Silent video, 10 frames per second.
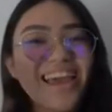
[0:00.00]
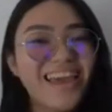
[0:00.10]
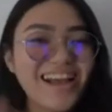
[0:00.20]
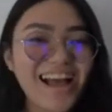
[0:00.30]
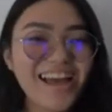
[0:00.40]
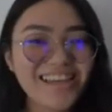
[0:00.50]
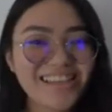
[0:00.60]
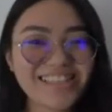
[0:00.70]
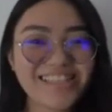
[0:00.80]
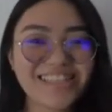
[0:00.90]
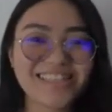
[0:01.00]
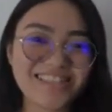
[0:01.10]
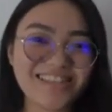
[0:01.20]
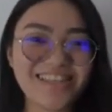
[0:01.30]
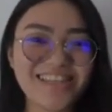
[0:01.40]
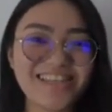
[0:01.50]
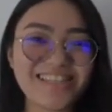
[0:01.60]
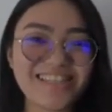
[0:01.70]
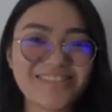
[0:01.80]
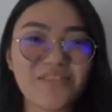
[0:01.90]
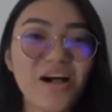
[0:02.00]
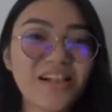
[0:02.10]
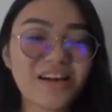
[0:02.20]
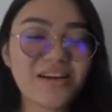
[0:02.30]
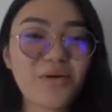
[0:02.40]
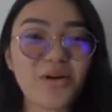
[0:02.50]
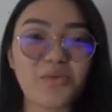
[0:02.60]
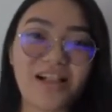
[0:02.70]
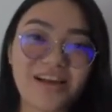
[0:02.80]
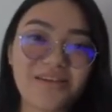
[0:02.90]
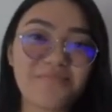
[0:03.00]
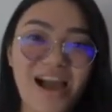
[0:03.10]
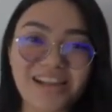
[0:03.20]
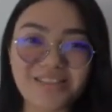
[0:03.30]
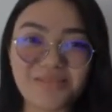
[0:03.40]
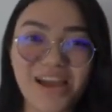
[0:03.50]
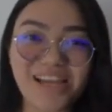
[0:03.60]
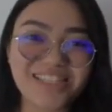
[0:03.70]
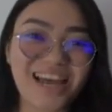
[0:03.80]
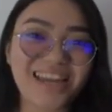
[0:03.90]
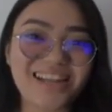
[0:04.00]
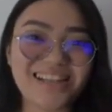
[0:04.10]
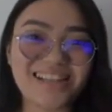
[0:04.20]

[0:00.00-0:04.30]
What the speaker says: Hey guys, it's Eunice. Welcome back to my channel.